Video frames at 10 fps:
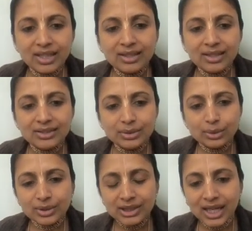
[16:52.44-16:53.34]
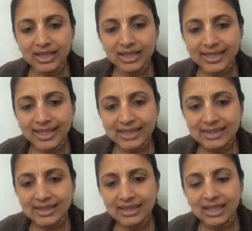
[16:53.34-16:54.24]
So Krishna, he
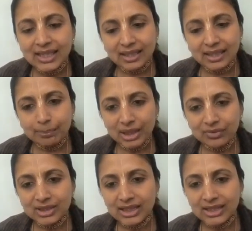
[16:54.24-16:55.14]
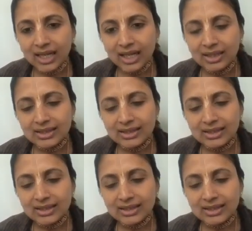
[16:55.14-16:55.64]
tells in Bhagavad Gita